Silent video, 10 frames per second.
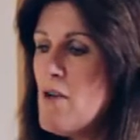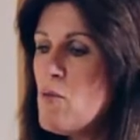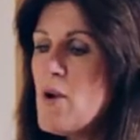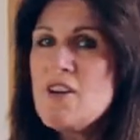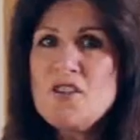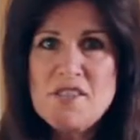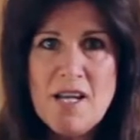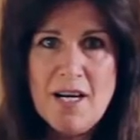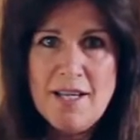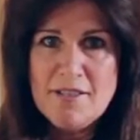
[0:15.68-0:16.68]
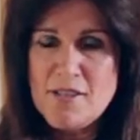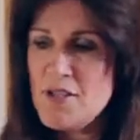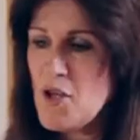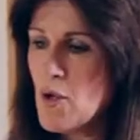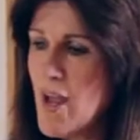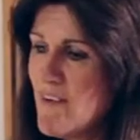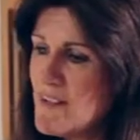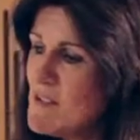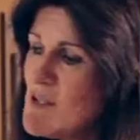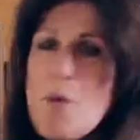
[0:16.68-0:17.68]
real size. Your
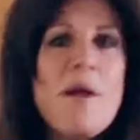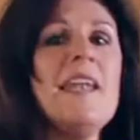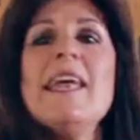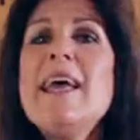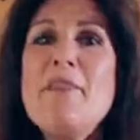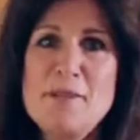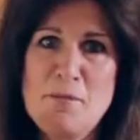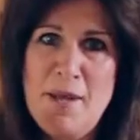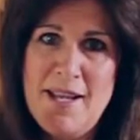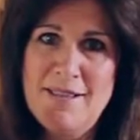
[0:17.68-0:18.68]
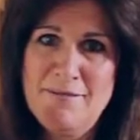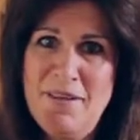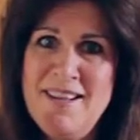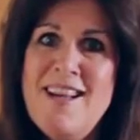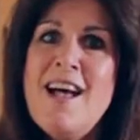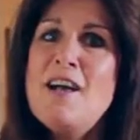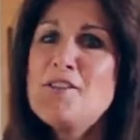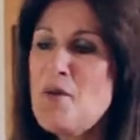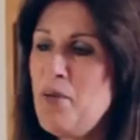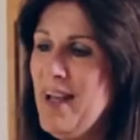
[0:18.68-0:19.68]
larynx is nowhere near this big.
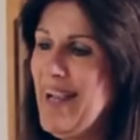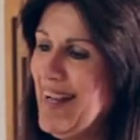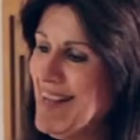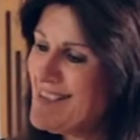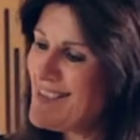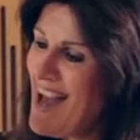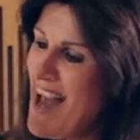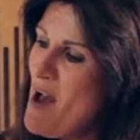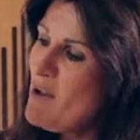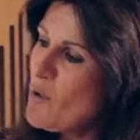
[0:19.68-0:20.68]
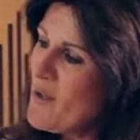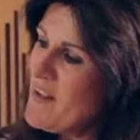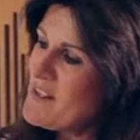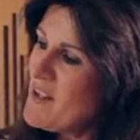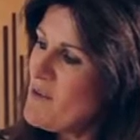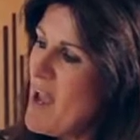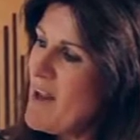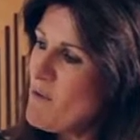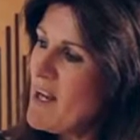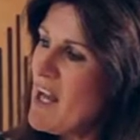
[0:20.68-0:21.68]
So please look at this
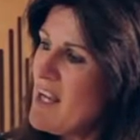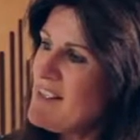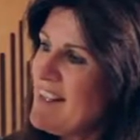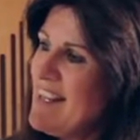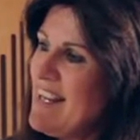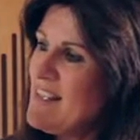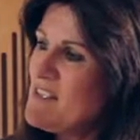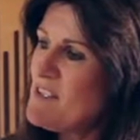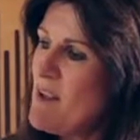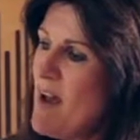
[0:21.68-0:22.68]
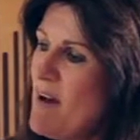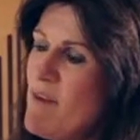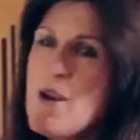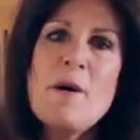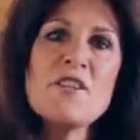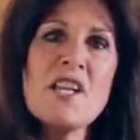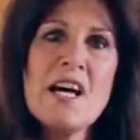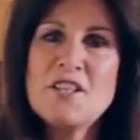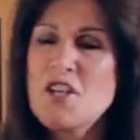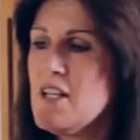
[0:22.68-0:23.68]
and realize that it is very much
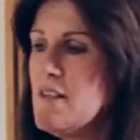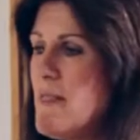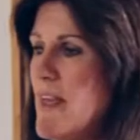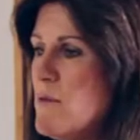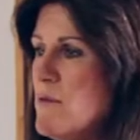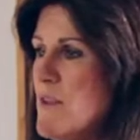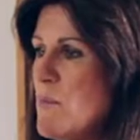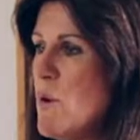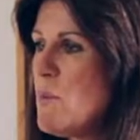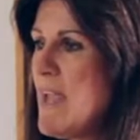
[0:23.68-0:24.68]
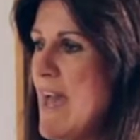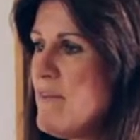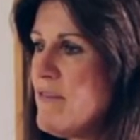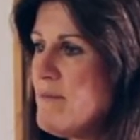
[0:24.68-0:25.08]
larger than what we have.